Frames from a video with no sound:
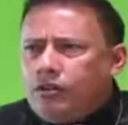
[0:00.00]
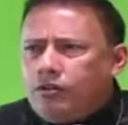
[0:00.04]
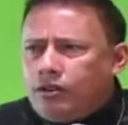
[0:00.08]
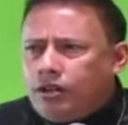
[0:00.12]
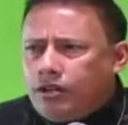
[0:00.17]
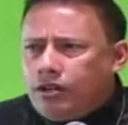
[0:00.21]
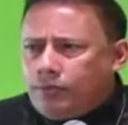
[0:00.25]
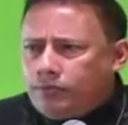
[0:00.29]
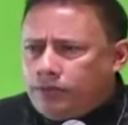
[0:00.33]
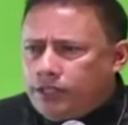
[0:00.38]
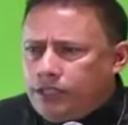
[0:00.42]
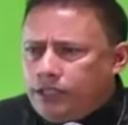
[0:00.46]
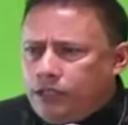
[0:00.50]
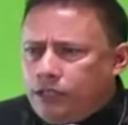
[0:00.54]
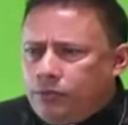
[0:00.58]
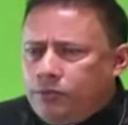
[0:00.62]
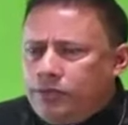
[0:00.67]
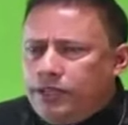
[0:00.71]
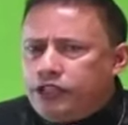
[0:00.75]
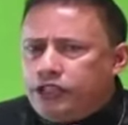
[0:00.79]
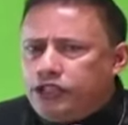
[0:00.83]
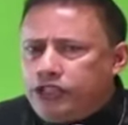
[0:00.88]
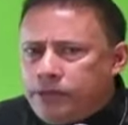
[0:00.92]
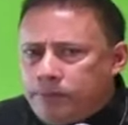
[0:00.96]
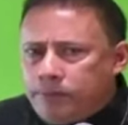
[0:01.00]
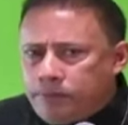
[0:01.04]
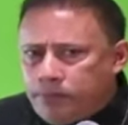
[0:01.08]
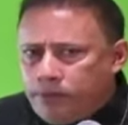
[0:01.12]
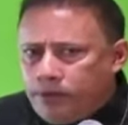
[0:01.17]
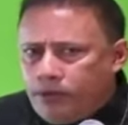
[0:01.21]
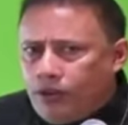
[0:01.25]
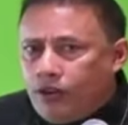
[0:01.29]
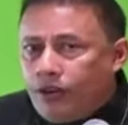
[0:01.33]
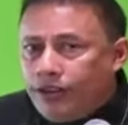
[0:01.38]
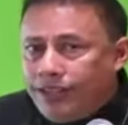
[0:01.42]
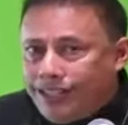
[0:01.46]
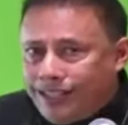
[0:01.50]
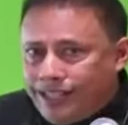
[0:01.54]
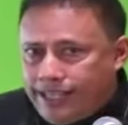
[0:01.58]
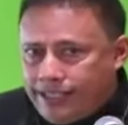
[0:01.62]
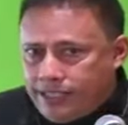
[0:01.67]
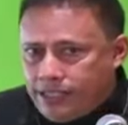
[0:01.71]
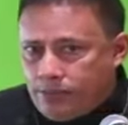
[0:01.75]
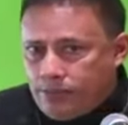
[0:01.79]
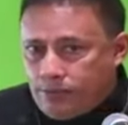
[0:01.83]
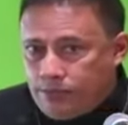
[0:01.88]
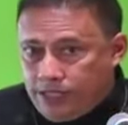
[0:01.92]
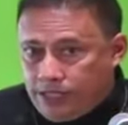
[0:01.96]
um, there'll be a chip on the
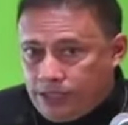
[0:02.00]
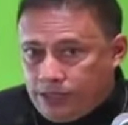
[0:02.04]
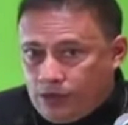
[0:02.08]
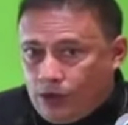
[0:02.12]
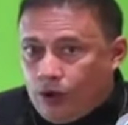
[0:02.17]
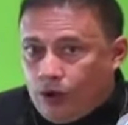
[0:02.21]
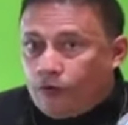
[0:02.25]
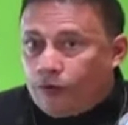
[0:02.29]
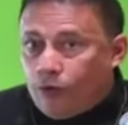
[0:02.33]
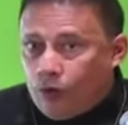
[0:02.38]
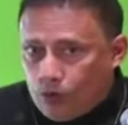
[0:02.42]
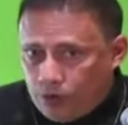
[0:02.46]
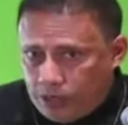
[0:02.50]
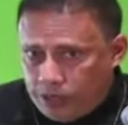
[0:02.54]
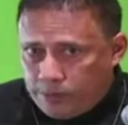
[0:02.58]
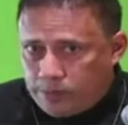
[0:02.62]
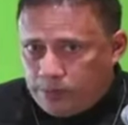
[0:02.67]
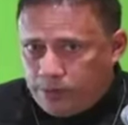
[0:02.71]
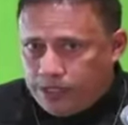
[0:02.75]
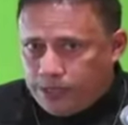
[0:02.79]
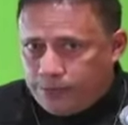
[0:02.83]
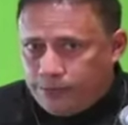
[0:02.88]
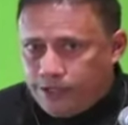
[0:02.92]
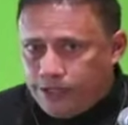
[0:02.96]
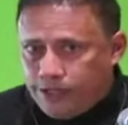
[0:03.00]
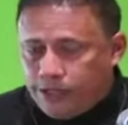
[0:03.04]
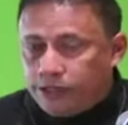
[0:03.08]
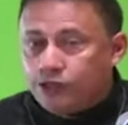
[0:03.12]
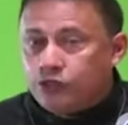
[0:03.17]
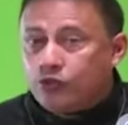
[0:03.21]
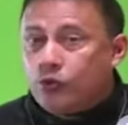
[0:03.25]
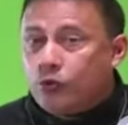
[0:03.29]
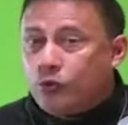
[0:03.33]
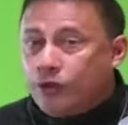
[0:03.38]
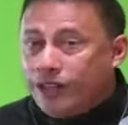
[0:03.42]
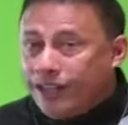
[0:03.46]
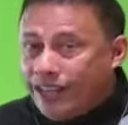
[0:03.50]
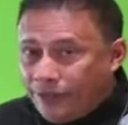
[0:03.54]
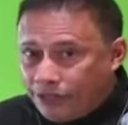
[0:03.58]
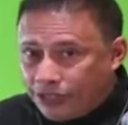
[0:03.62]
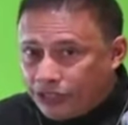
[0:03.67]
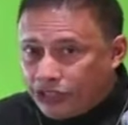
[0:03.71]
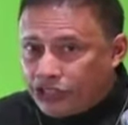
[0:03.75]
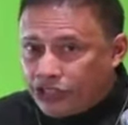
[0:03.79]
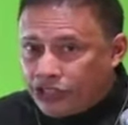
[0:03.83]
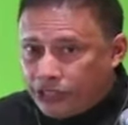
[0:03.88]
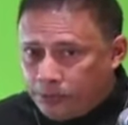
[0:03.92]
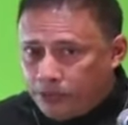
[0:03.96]
license plates of all the police vehicles. So we'll have
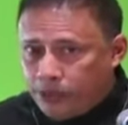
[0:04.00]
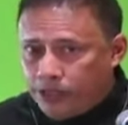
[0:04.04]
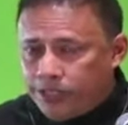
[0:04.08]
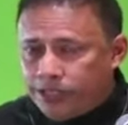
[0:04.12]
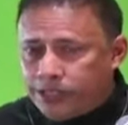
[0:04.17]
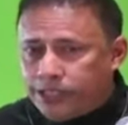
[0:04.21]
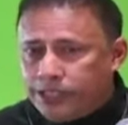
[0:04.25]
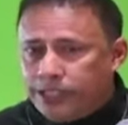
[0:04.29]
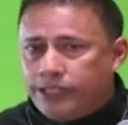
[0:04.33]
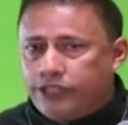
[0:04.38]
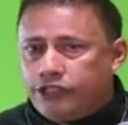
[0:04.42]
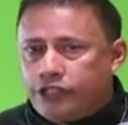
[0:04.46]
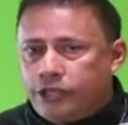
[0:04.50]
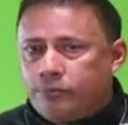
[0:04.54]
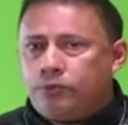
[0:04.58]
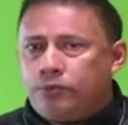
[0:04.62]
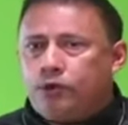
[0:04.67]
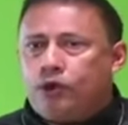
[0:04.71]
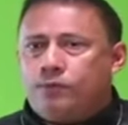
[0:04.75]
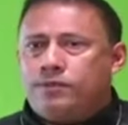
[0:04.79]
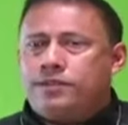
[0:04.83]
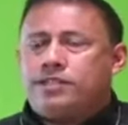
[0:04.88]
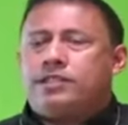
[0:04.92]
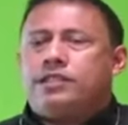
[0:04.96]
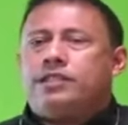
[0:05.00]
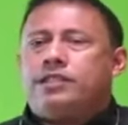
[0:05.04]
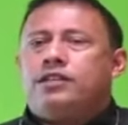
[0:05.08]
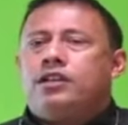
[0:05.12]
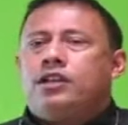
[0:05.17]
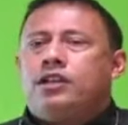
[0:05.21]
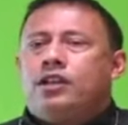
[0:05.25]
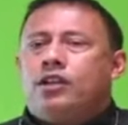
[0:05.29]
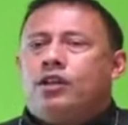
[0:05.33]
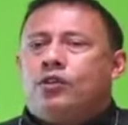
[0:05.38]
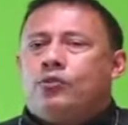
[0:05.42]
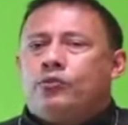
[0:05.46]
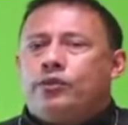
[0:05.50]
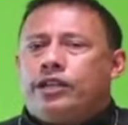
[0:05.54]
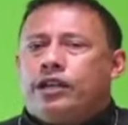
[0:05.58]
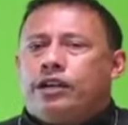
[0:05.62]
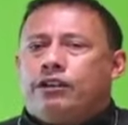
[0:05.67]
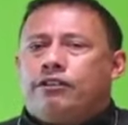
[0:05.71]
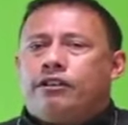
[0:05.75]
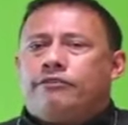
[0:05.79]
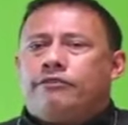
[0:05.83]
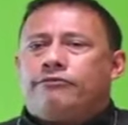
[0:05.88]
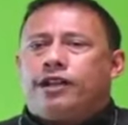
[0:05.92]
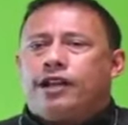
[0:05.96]
a chip on it, and the chip obviously with the
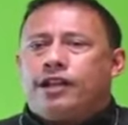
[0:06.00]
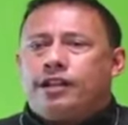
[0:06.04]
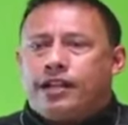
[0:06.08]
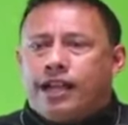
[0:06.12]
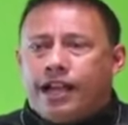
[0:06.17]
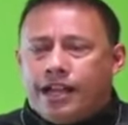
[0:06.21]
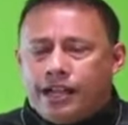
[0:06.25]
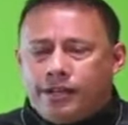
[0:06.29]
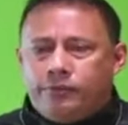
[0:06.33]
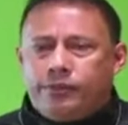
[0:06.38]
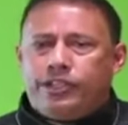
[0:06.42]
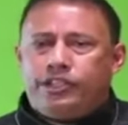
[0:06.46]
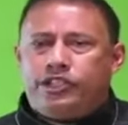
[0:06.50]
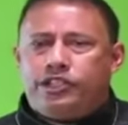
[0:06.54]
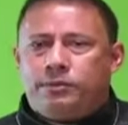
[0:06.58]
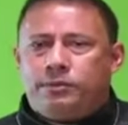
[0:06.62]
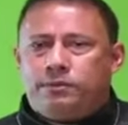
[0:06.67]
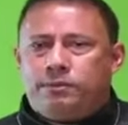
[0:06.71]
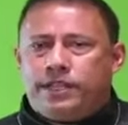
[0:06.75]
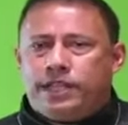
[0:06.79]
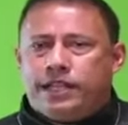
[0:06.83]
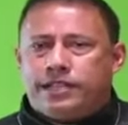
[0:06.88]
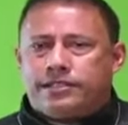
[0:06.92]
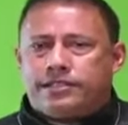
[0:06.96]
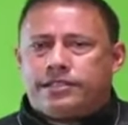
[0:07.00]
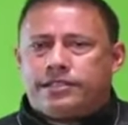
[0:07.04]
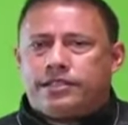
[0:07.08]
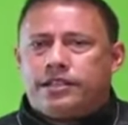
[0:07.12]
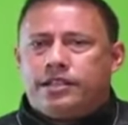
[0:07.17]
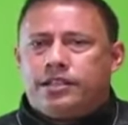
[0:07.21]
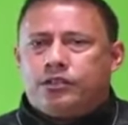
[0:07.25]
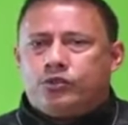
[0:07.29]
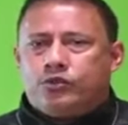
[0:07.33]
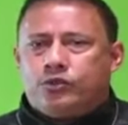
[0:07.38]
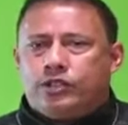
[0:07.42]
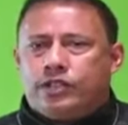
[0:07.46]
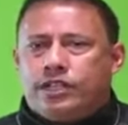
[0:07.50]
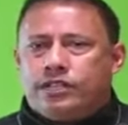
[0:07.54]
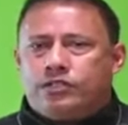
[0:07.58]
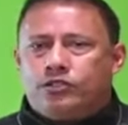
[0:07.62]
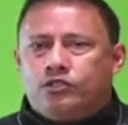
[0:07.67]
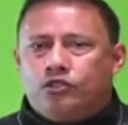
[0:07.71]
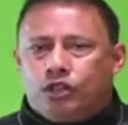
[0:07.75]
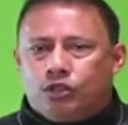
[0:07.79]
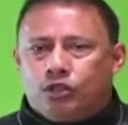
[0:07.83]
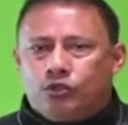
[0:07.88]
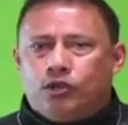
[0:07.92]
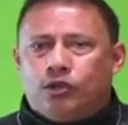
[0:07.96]
RF and, and with the GPS. So there's
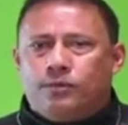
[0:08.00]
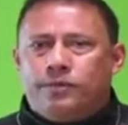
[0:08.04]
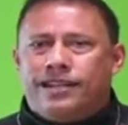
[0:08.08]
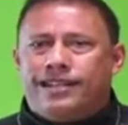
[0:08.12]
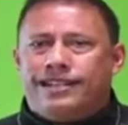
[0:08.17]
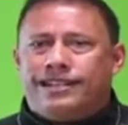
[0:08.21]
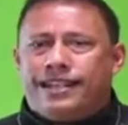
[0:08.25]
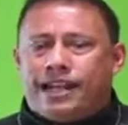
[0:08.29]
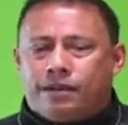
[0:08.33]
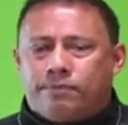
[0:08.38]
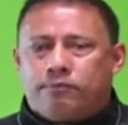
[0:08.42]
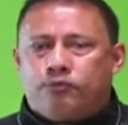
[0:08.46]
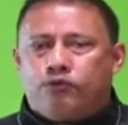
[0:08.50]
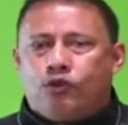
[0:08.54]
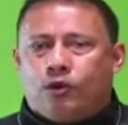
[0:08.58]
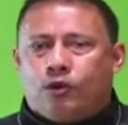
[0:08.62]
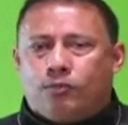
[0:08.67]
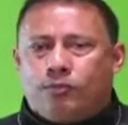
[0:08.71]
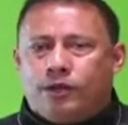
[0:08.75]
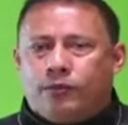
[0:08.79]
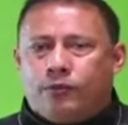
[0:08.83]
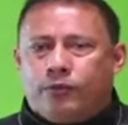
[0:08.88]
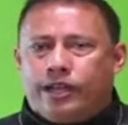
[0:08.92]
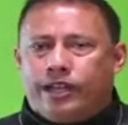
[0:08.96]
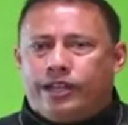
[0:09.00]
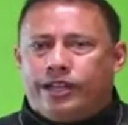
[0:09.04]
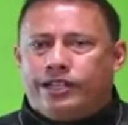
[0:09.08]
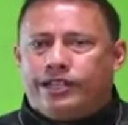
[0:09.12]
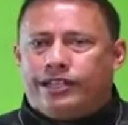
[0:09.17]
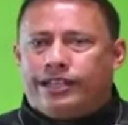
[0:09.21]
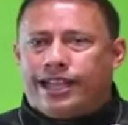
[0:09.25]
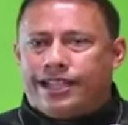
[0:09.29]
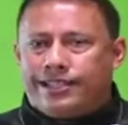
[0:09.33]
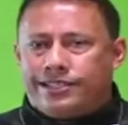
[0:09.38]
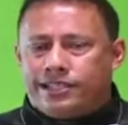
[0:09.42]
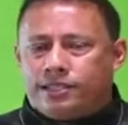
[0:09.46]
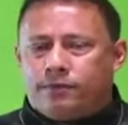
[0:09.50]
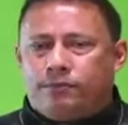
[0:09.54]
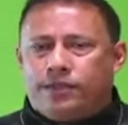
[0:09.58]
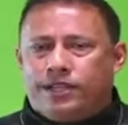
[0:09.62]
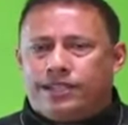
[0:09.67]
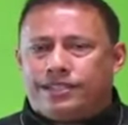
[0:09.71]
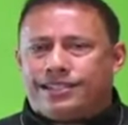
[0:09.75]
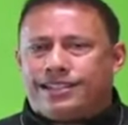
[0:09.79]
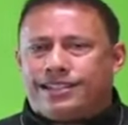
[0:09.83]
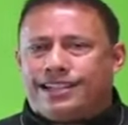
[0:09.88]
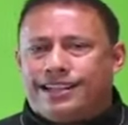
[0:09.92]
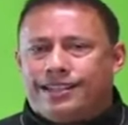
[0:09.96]
not going to be that problem where the license
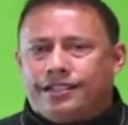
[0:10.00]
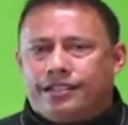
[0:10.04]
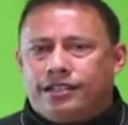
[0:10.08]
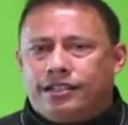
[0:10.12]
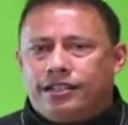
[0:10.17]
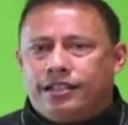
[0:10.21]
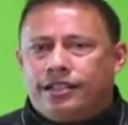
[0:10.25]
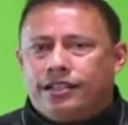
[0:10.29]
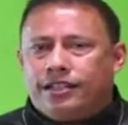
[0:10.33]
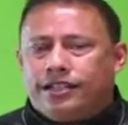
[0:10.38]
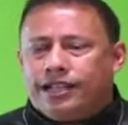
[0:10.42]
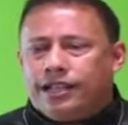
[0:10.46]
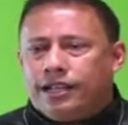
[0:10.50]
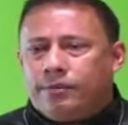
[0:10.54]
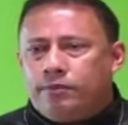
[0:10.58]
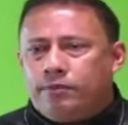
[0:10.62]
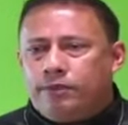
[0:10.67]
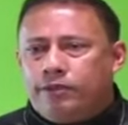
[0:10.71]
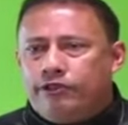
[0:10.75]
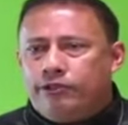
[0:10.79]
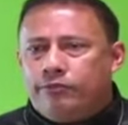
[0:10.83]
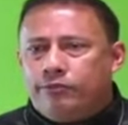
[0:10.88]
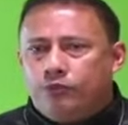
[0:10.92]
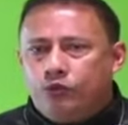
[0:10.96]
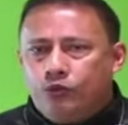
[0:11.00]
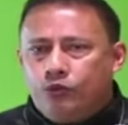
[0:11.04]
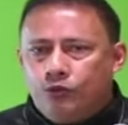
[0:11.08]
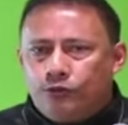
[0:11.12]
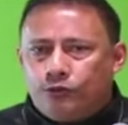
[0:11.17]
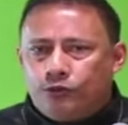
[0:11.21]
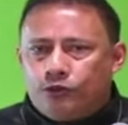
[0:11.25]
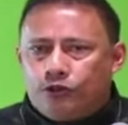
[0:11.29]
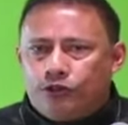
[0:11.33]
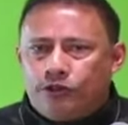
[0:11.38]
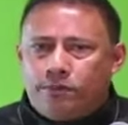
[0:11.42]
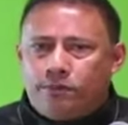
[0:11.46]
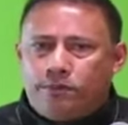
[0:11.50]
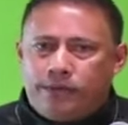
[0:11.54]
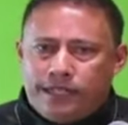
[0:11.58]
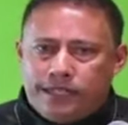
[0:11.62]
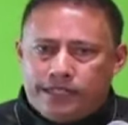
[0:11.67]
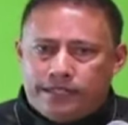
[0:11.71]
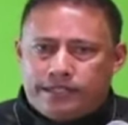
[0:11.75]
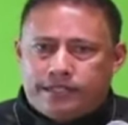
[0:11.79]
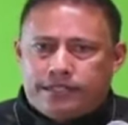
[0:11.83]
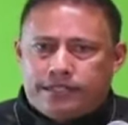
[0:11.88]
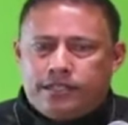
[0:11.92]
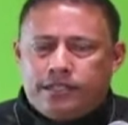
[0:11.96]
plates can, can be removed or
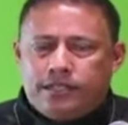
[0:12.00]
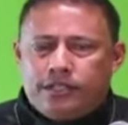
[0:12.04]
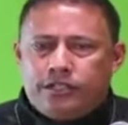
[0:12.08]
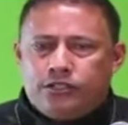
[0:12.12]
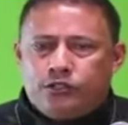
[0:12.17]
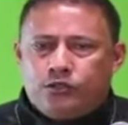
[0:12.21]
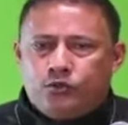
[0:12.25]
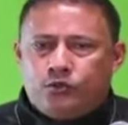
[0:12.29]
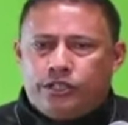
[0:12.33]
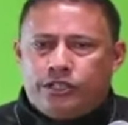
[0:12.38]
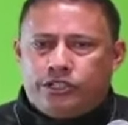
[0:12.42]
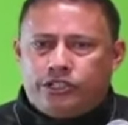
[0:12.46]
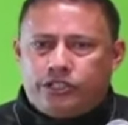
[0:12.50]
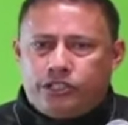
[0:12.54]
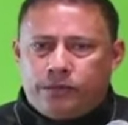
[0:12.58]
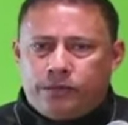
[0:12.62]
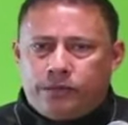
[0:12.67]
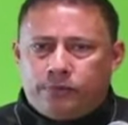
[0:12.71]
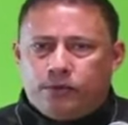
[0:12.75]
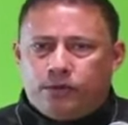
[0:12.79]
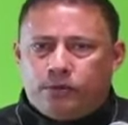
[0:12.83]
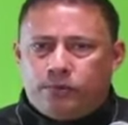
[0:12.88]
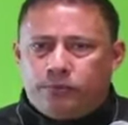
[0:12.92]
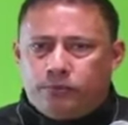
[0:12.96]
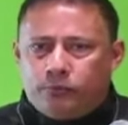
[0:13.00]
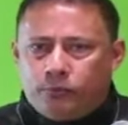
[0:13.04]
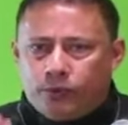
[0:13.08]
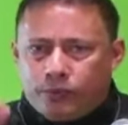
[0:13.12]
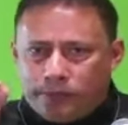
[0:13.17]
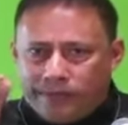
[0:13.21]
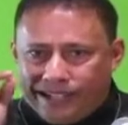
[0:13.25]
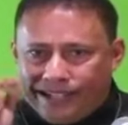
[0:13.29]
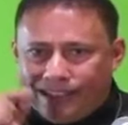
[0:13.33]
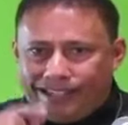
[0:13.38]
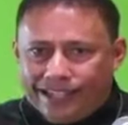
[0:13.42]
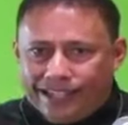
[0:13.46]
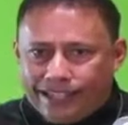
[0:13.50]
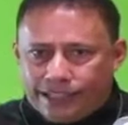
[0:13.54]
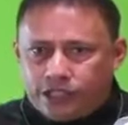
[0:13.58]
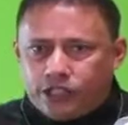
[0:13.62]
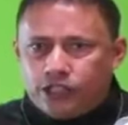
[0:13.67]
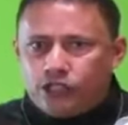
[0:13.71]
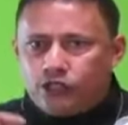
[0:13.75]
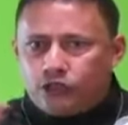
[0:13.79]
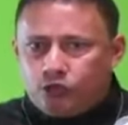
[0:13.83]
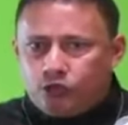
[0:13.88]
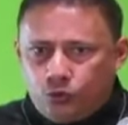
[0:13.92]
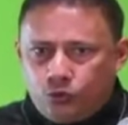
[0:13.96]
replaced. So the chip will, will be linked
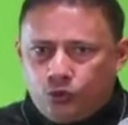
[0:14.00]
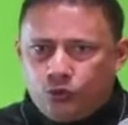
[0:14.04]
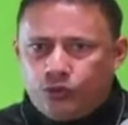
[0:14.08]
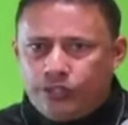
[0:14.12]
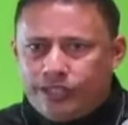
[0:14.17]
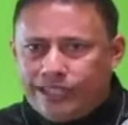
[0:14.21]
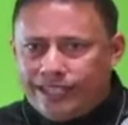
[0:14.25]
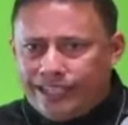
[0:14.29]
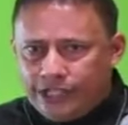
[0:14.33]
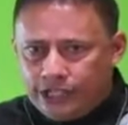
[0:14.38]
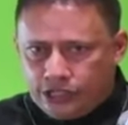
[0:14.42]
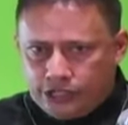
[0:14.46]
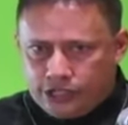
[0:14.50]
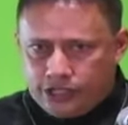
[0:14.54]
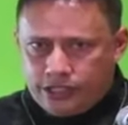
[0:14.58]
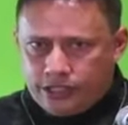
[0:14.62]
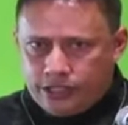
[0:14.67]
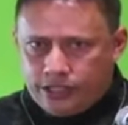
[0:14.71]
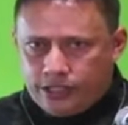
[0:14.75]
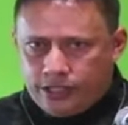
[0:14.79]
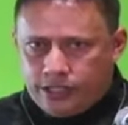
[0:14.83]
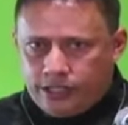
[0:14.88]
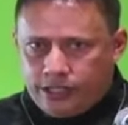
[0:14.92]
to the engine,